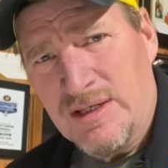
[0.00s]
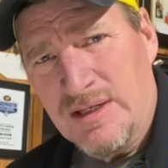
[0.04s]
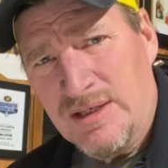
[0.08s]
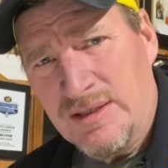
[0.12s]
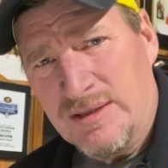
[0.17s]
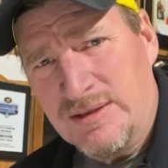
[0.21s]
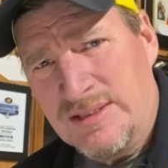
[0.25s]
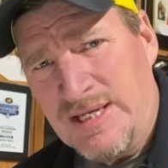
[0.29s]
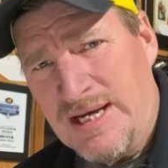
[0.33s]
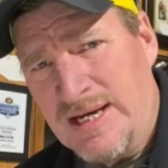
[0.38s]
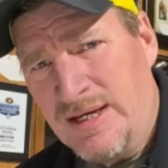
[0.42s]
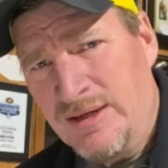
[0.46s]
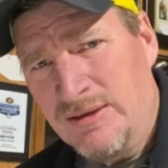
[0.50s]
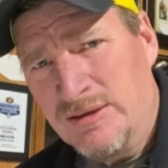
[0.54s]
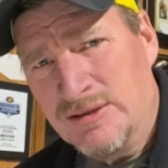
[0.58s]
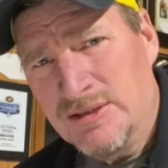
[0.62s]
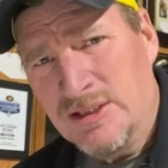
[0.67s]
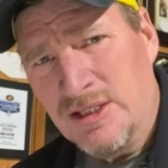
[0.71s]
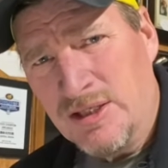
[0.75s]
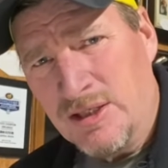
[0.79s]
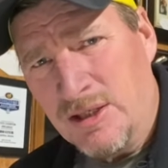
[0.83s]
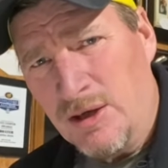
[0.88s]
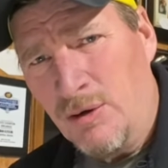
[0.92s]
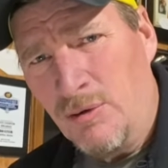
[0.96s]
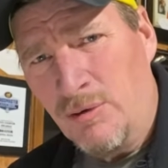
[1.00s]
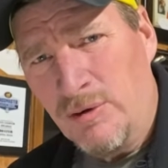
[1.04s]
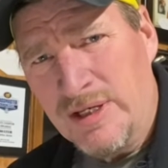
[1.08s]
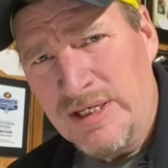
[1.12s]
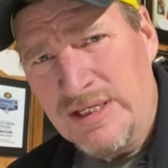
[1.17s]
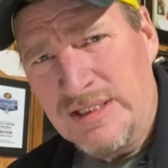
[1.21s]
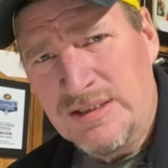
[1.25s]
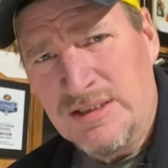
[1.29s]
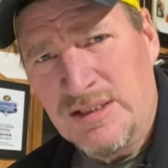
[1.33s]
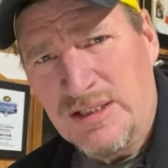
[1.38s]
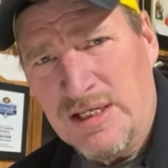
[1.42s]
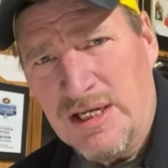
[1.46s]
down on the lower
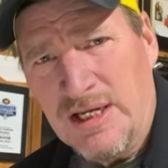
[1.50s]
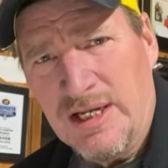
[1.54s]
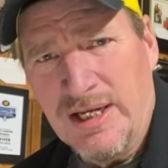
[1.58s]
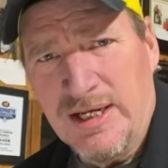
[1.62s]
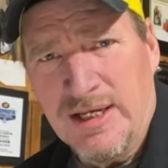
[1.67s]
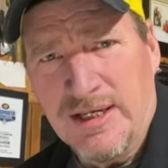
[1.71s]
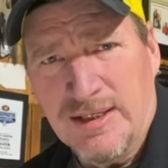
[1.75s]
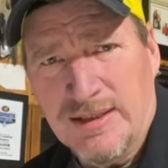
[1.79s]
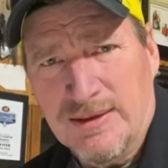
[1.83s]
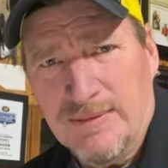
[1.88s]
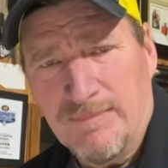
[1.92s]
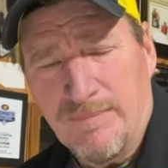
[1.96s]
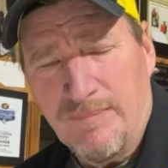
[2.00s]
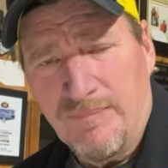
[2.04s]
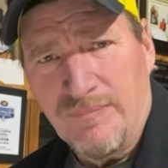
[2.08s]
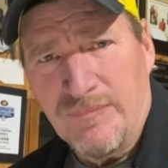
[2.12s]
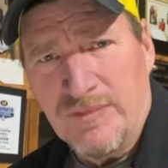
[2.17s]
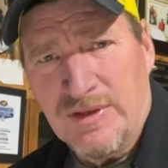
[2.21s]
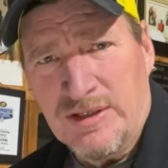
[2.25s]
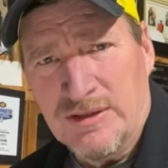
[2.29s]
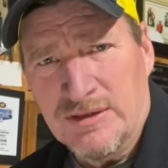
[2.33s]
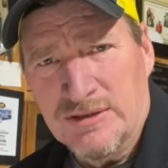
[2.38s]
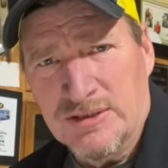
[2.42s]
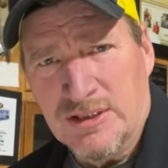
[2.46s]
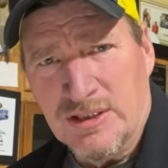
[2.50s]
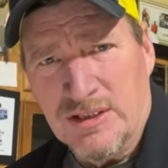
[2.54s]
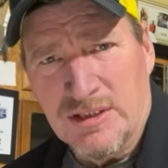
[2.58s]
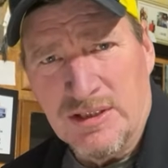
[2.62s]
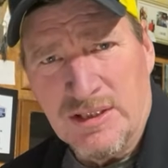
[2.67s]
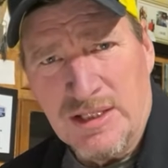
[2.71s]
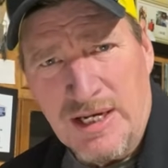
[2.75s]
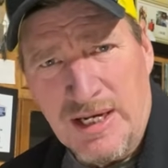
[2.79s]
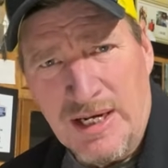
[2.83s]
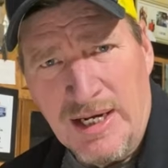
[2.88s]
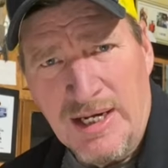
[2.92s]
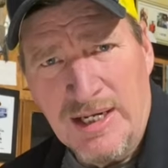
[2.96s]
end of the lake, there's
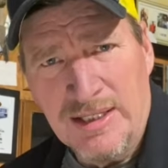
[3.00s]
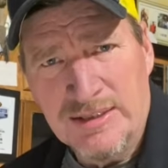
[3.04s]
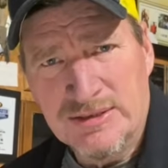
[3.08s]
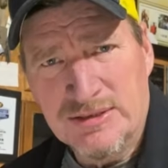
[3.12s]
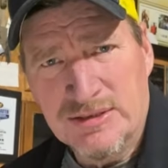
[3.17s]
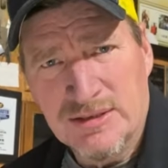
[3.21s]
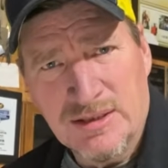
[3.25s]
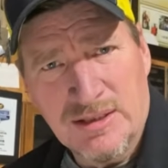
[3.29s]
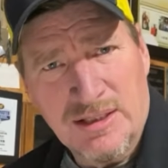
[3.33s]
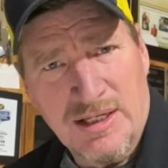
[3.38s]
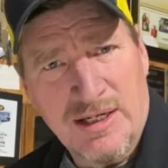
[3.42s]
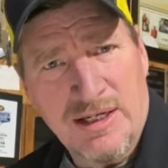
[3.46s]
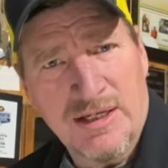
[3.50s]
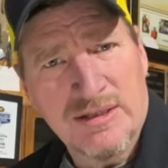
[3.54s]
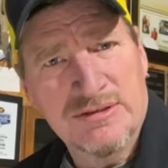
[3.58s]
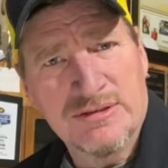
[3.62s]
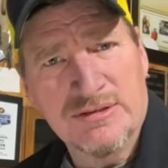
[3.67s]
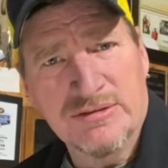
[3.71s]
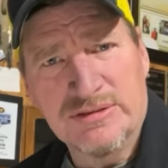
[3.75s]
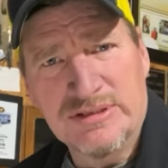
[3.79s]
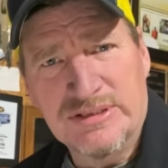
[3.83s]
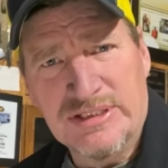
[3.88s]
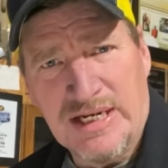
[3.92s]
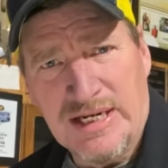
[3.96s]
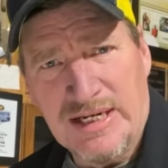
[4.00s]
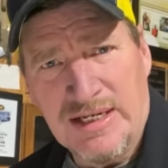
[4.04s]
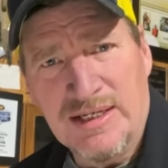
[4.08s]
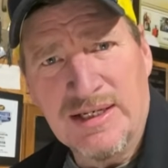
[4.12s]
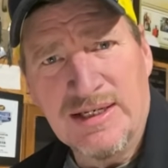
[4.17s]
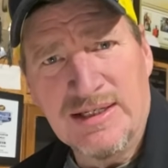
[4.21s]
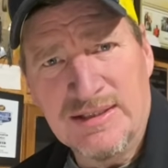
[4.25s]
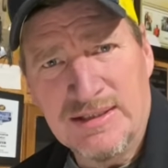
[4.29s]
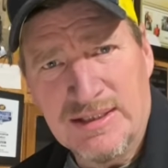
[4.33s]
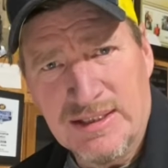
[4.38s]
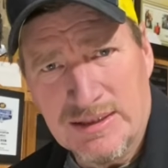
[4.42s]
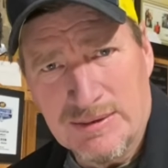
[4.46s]
lots and lots of
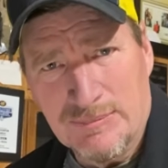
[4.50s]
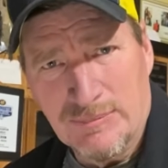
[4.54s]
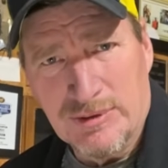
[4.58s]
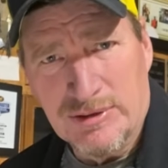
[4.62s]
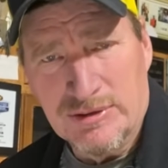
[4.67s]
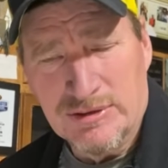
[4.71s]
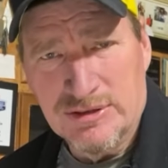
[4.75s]
standing timber.